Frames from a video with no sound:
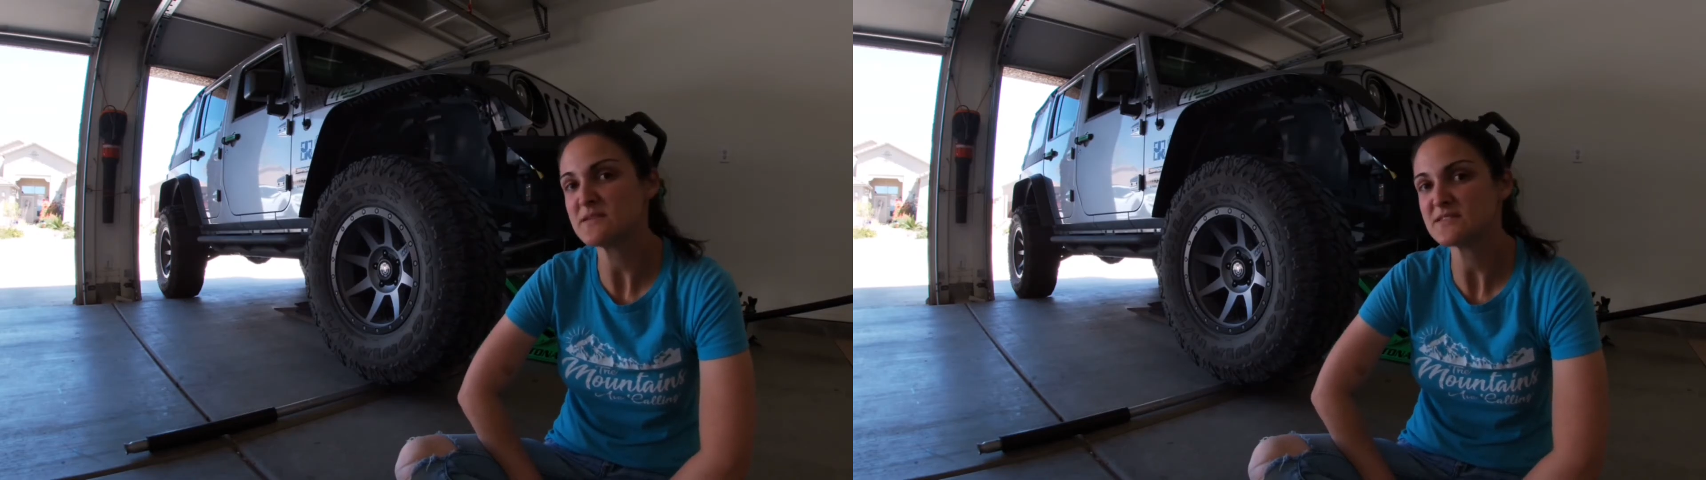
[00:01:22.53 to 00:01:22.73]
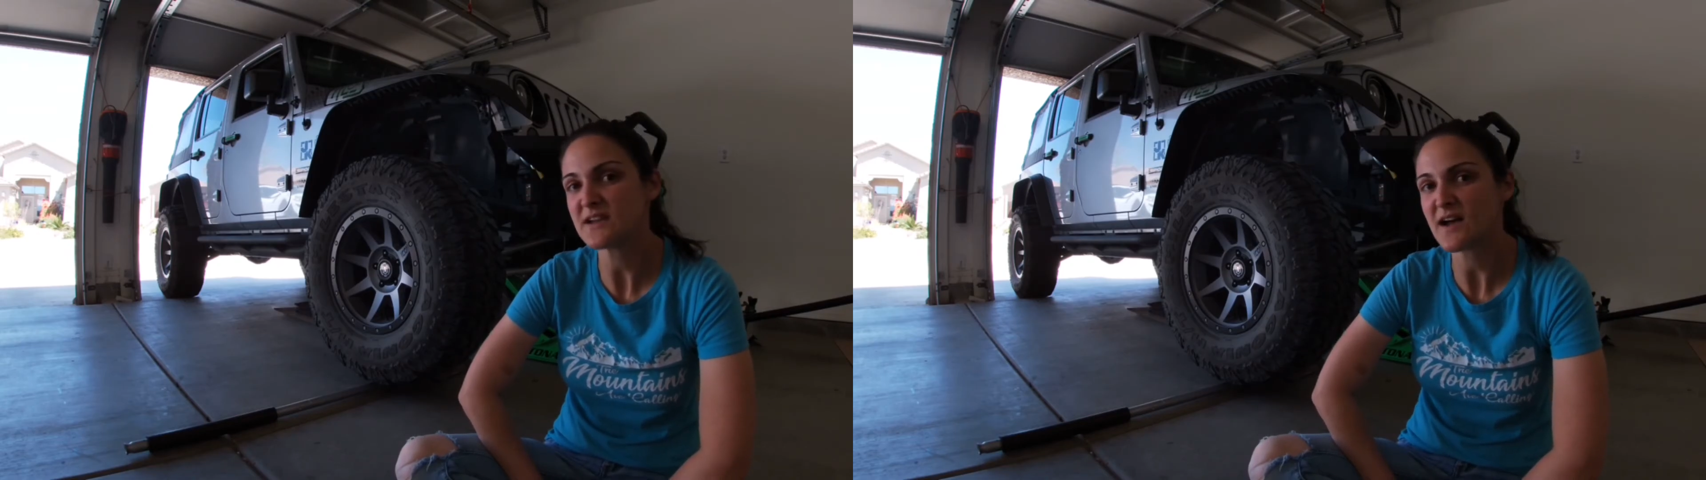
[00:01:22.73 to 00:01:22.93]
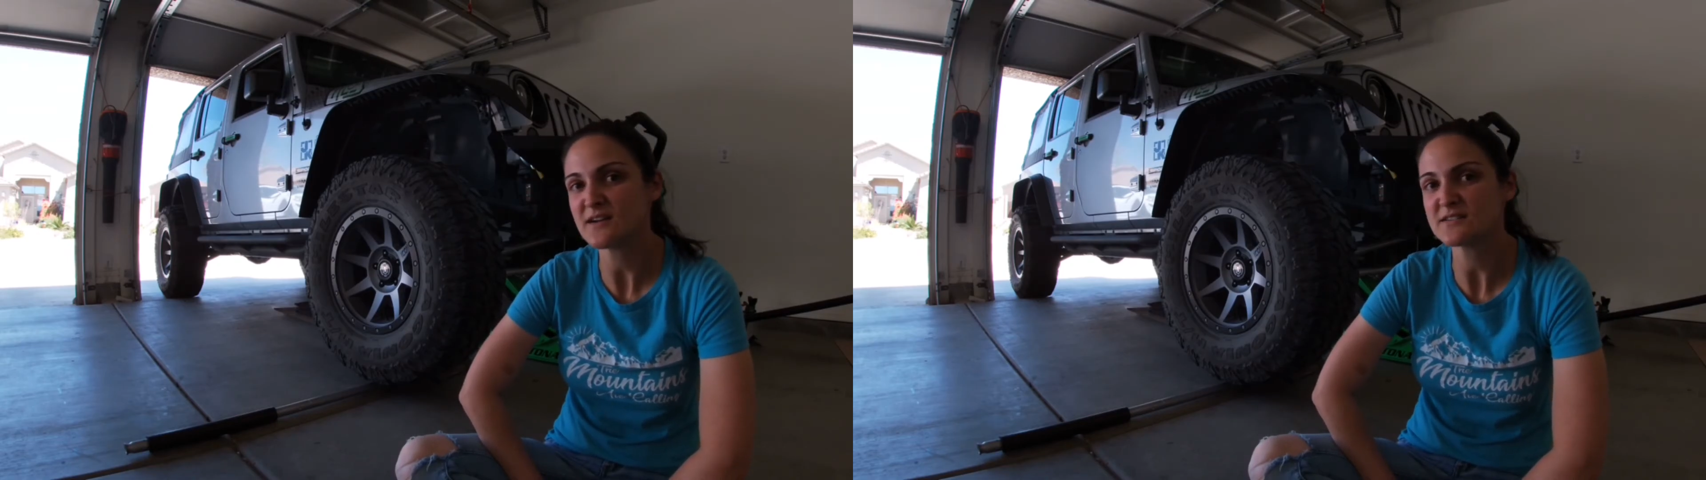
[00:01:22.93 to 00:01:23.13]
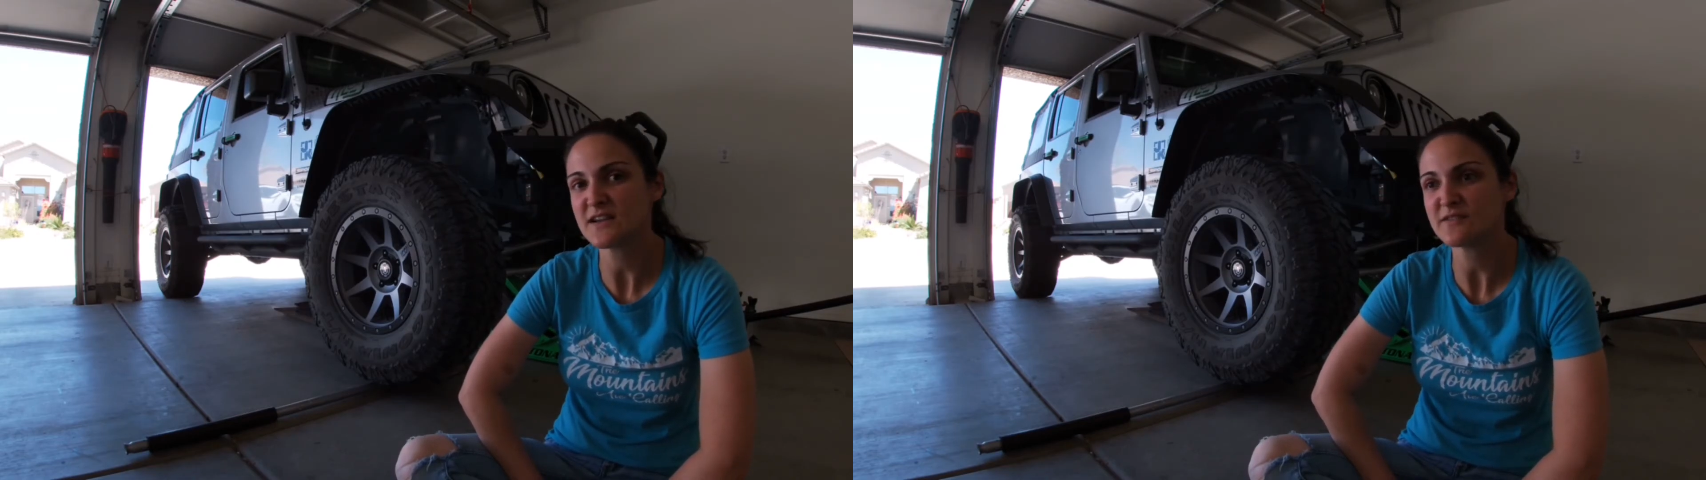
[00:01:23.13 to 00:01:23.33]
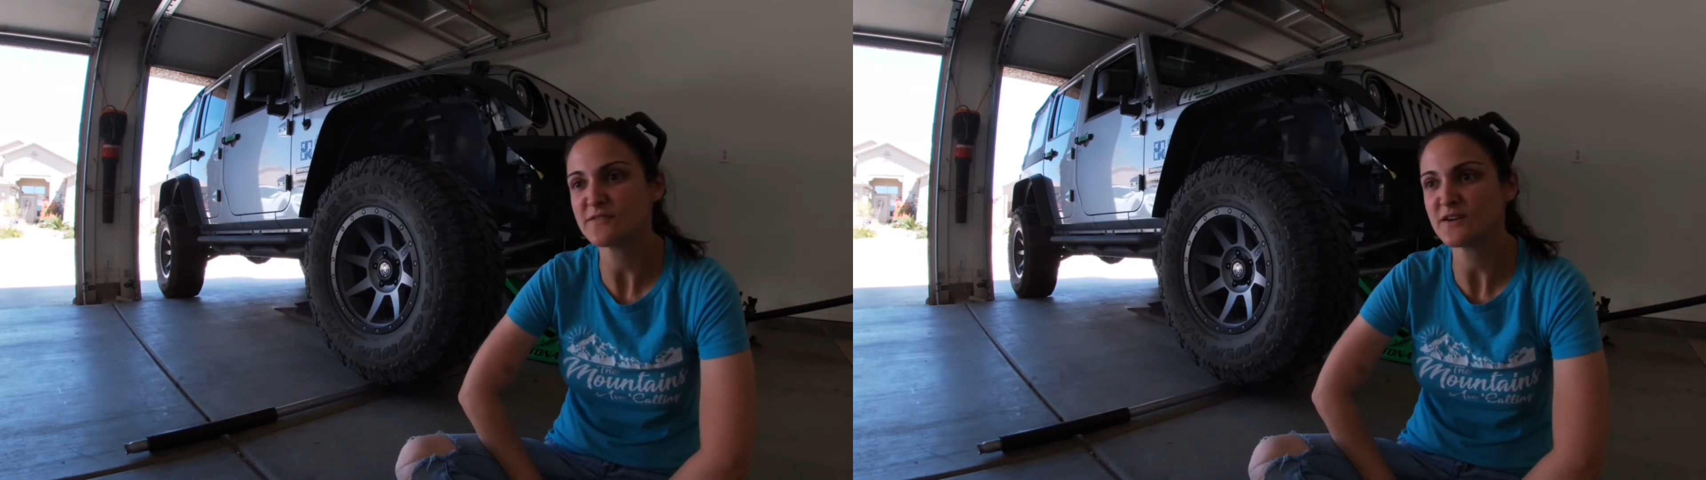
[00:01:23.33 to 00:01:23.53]
be the tires
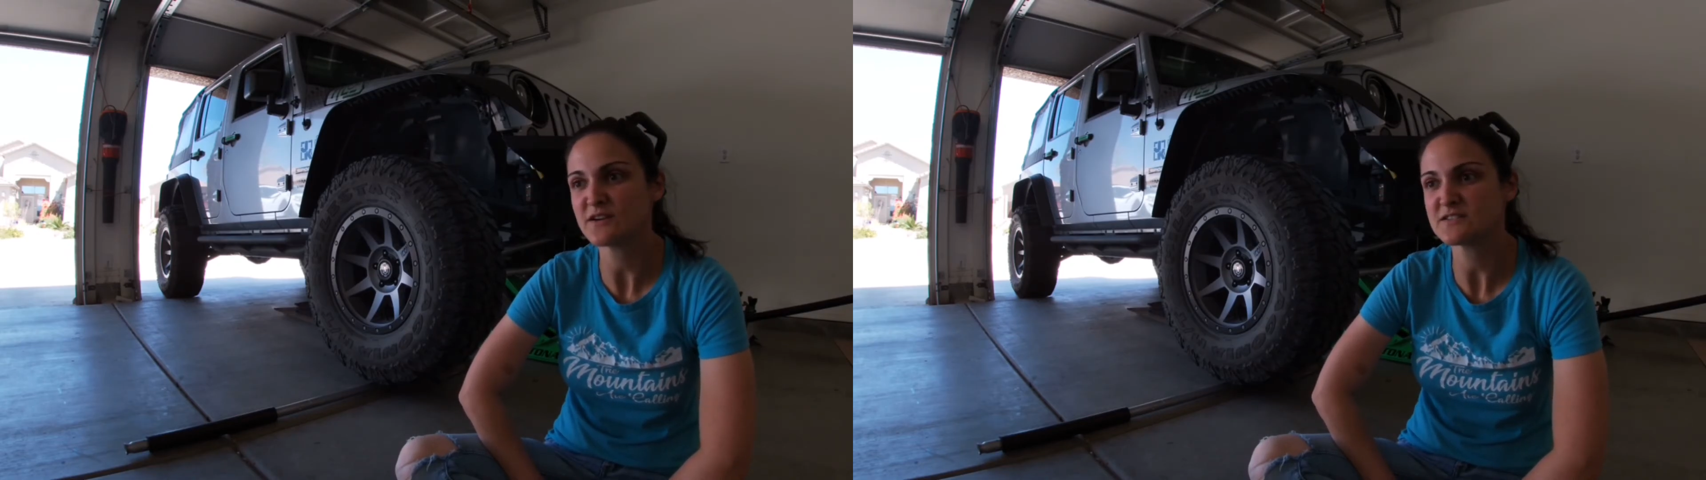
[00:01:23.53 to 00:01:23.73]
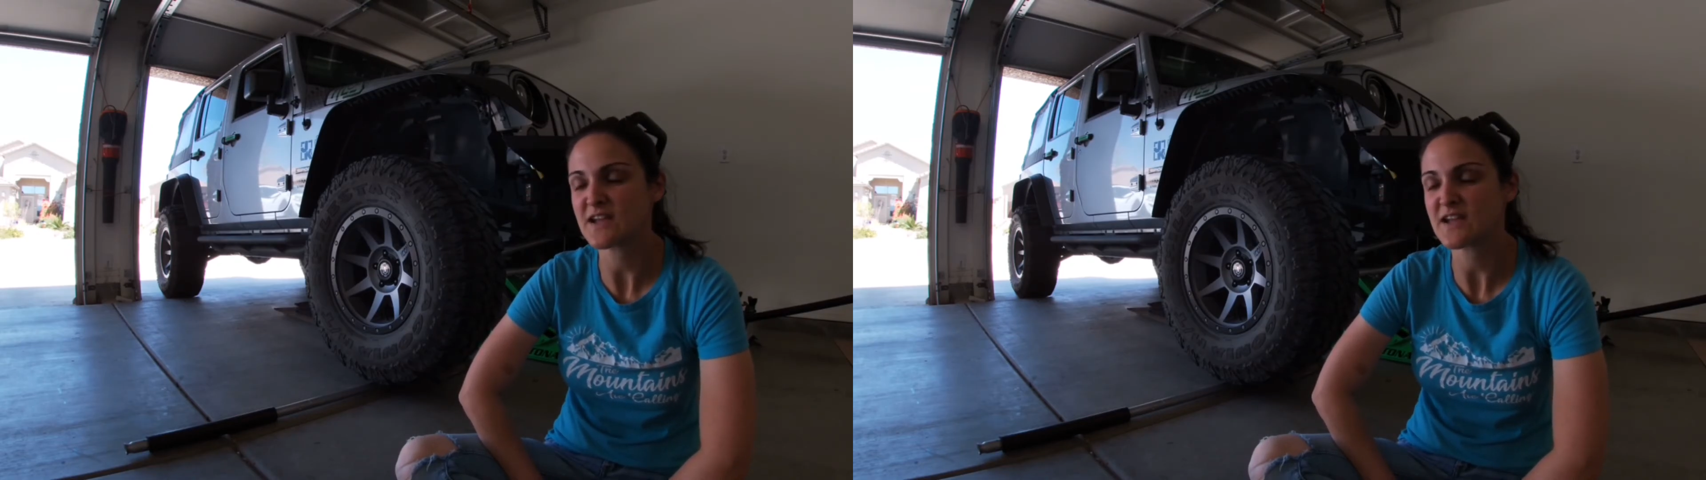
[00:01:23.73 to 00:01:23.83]
at first.